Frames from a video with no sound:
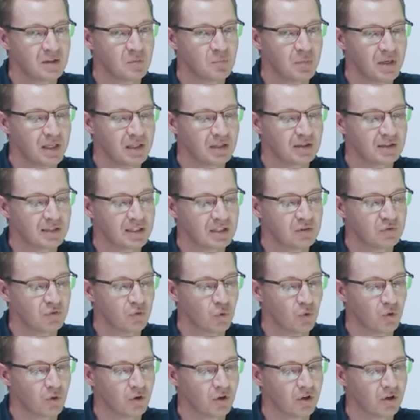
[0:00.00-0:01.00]
the ability
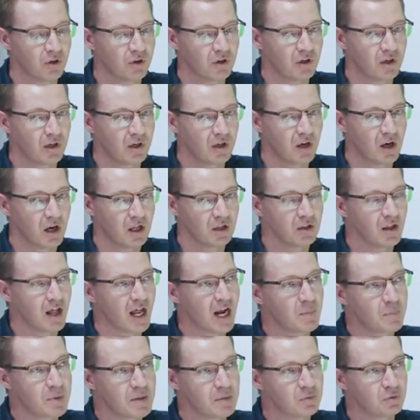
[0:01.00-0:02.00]
for a
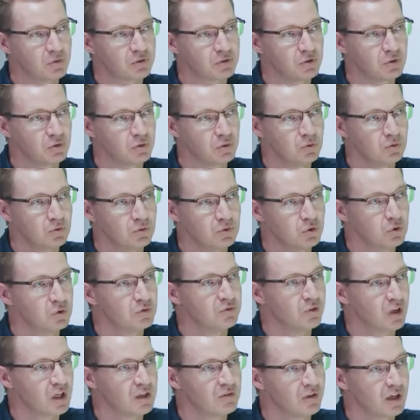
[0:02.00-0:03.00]
lot of people to do
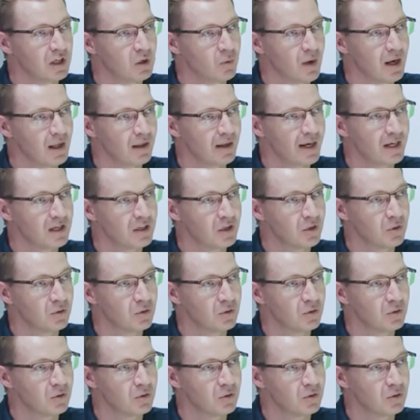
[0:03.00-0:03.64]
very, very well. I